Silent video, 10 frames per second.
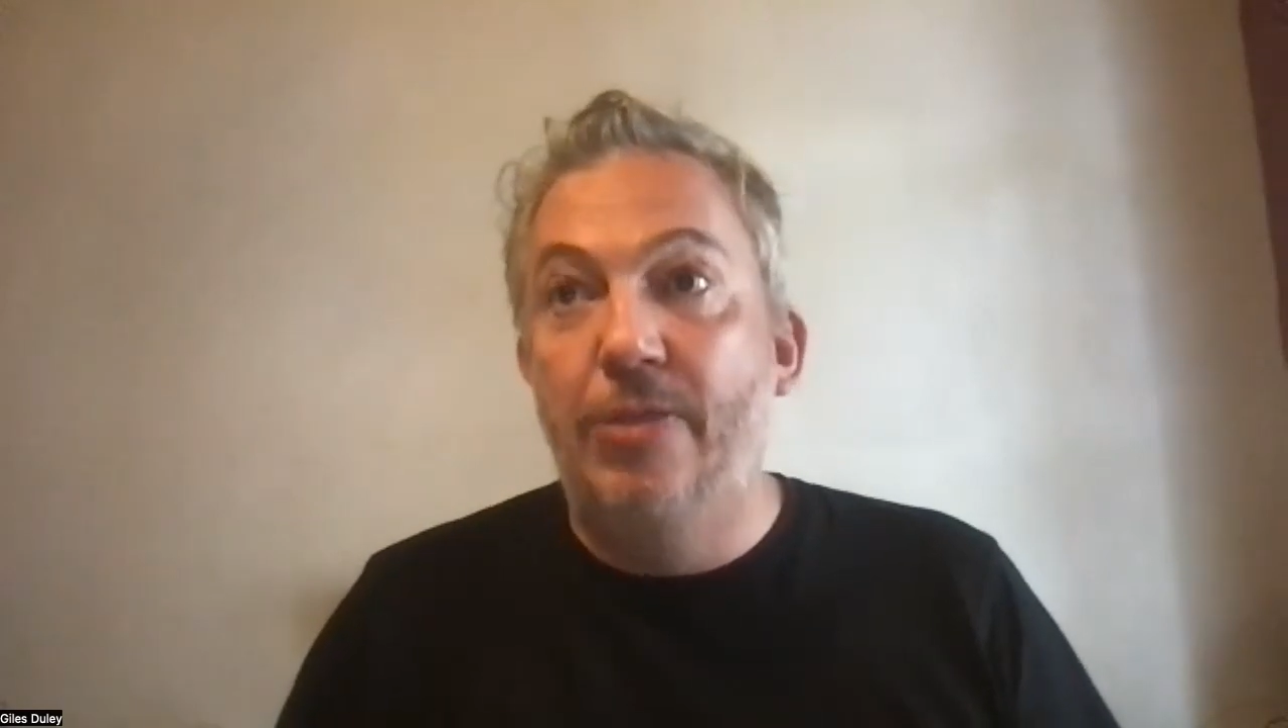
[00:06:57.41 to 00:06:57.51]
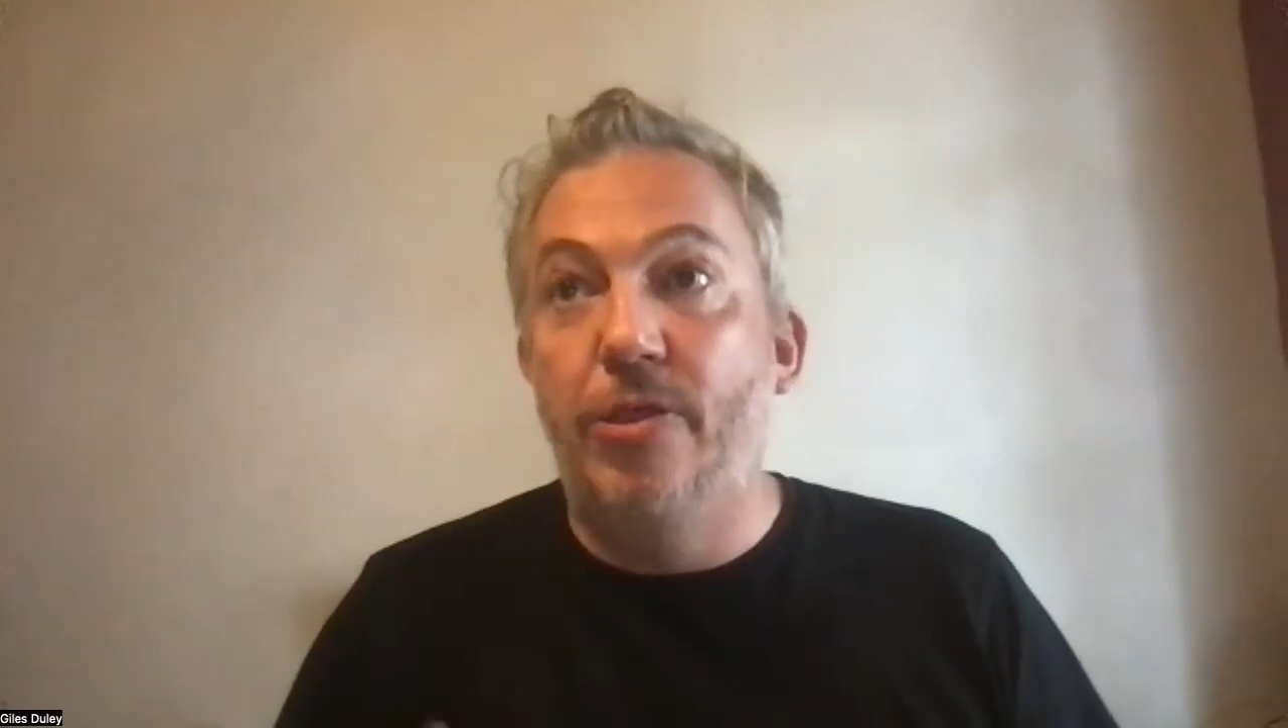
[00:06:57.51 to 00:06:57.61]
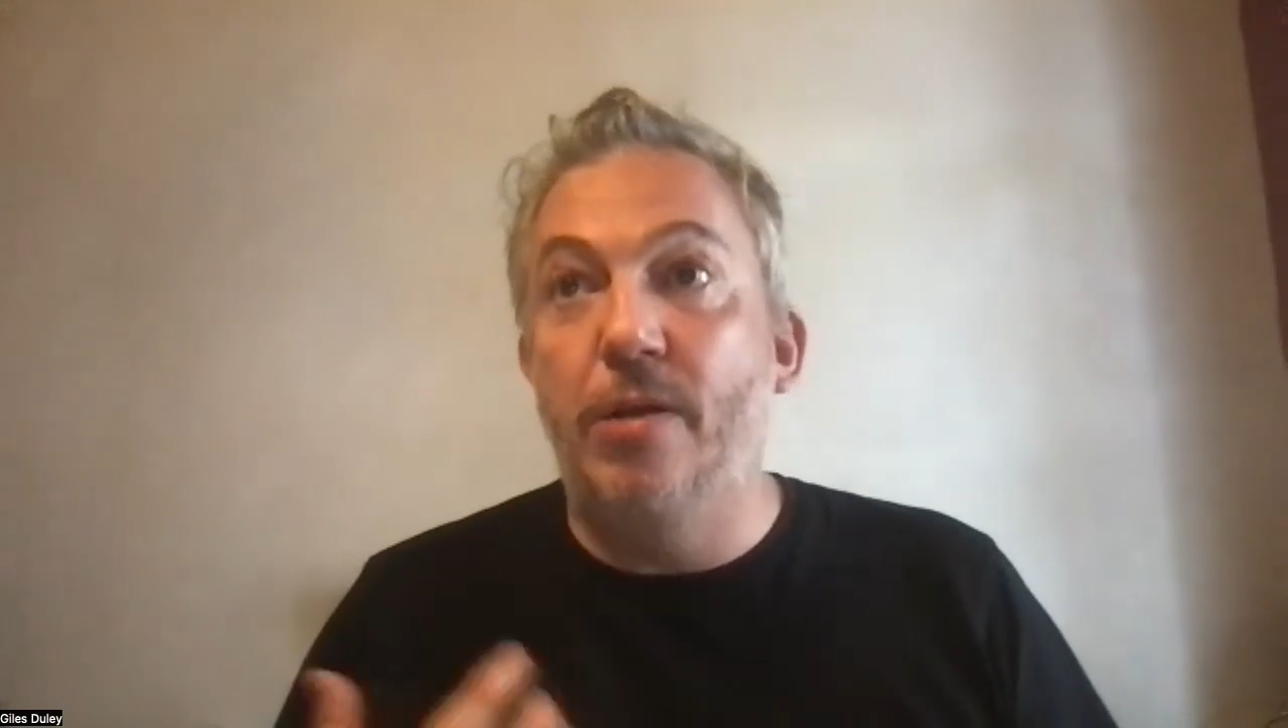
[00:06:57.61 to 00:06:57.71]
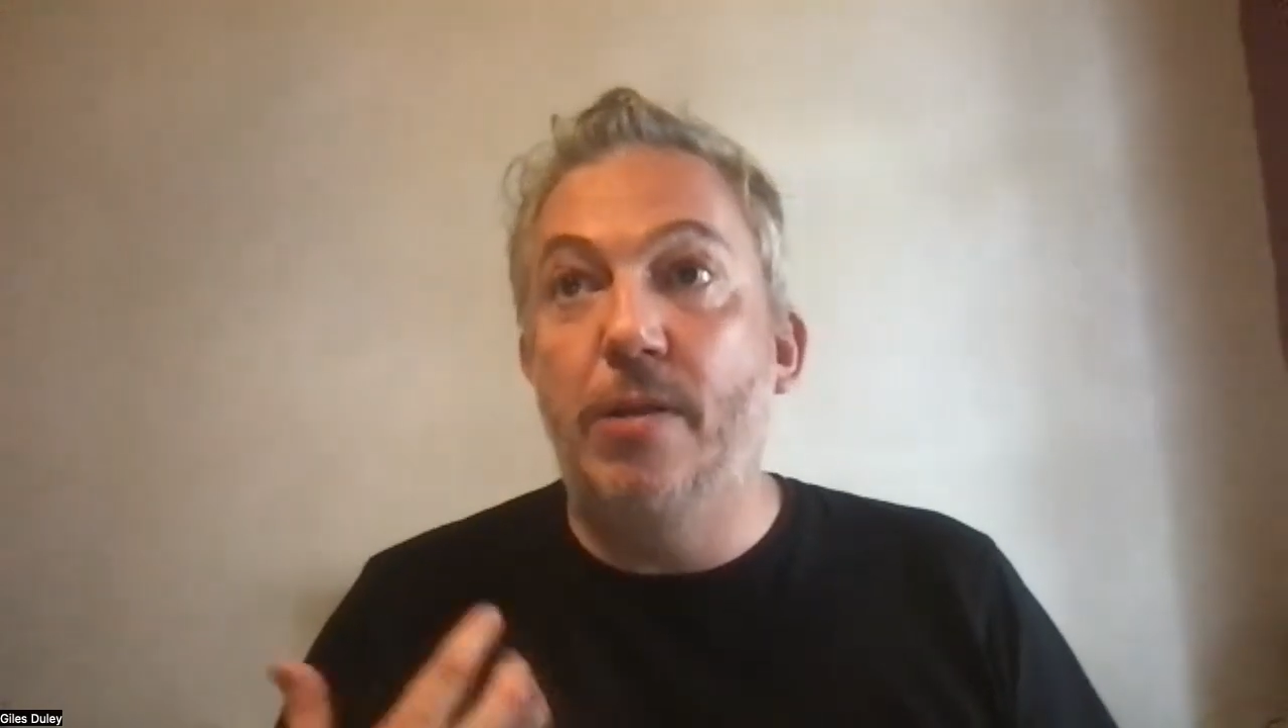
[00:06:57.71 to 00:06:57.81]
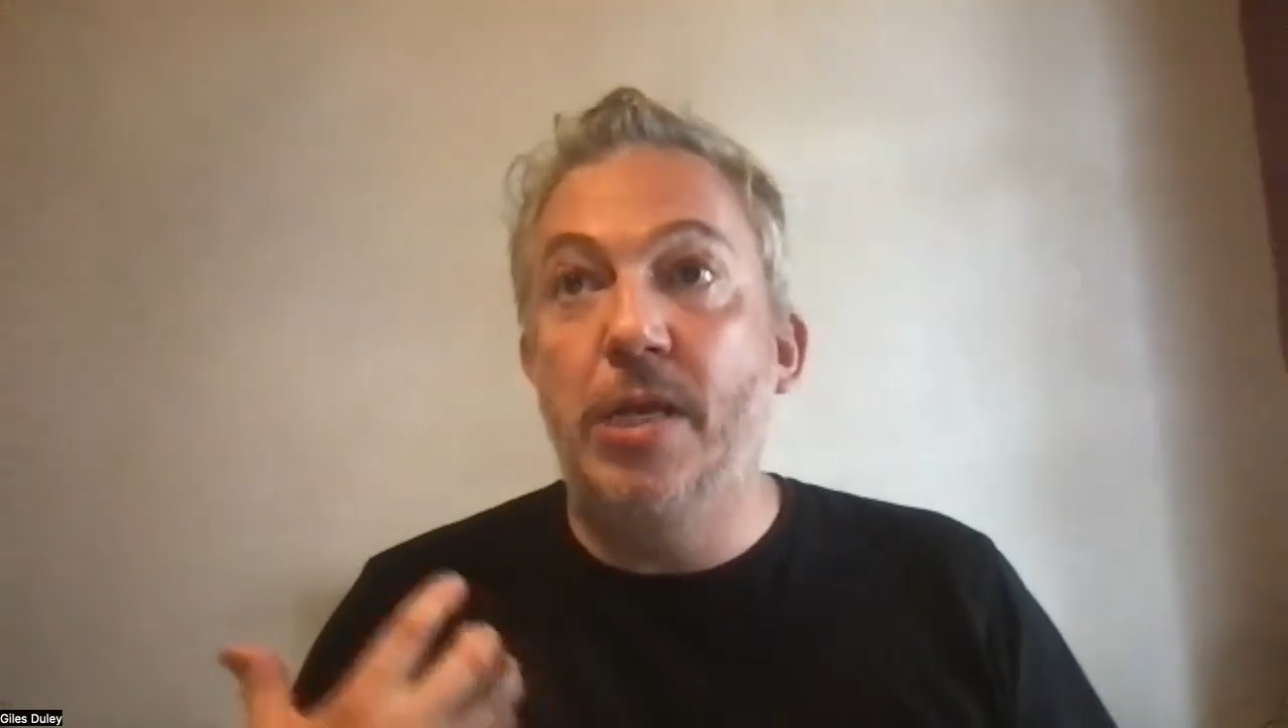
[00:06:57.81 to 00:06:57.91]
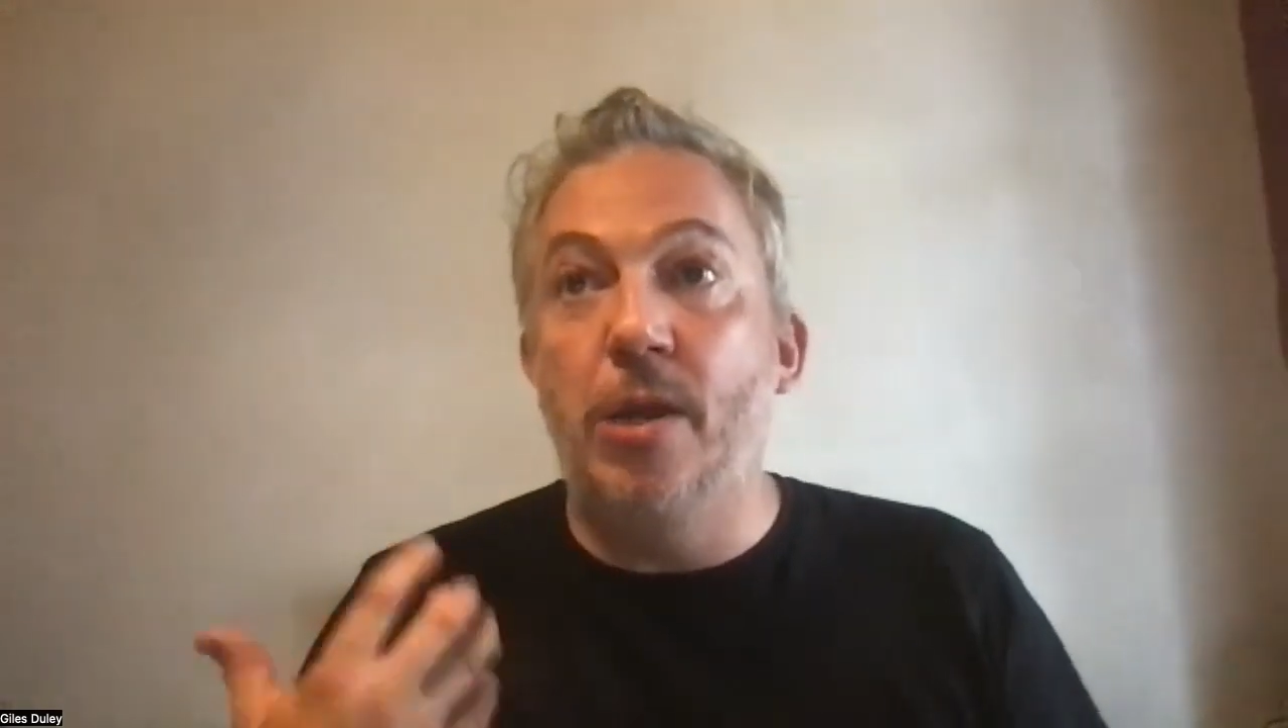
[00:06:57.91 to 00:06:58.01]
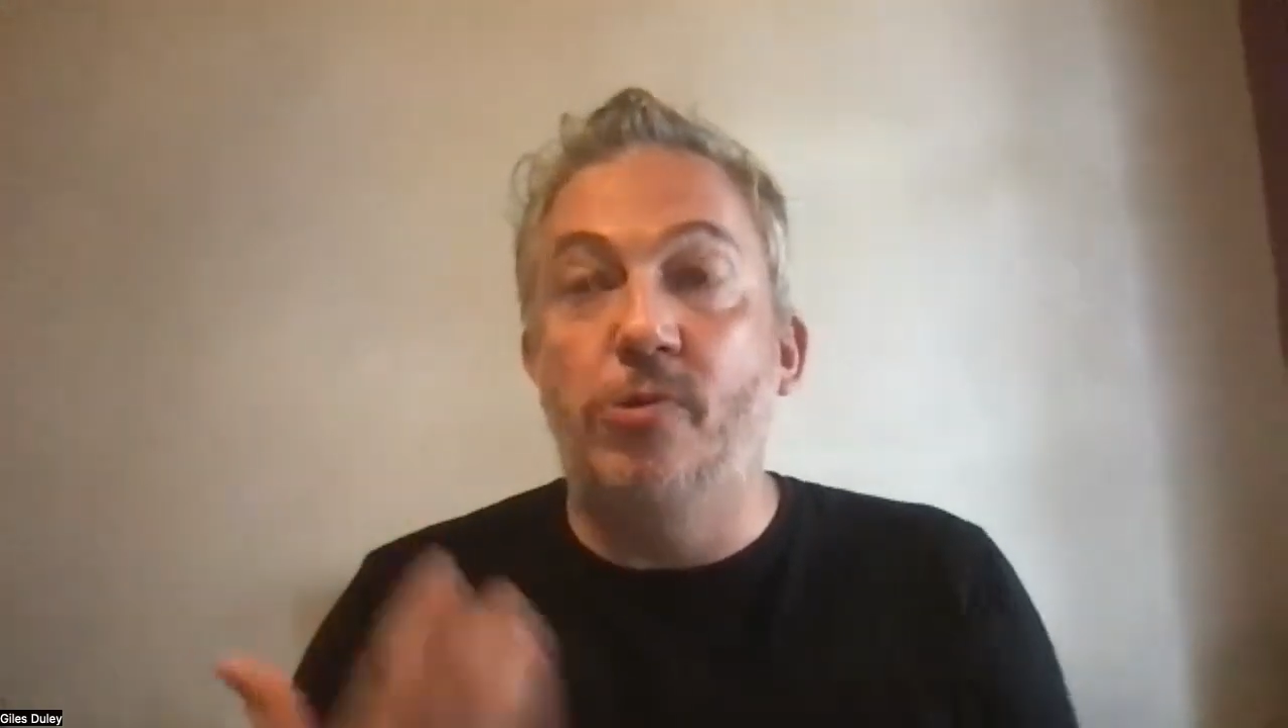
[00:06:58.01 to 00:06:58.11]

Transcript: that, you know,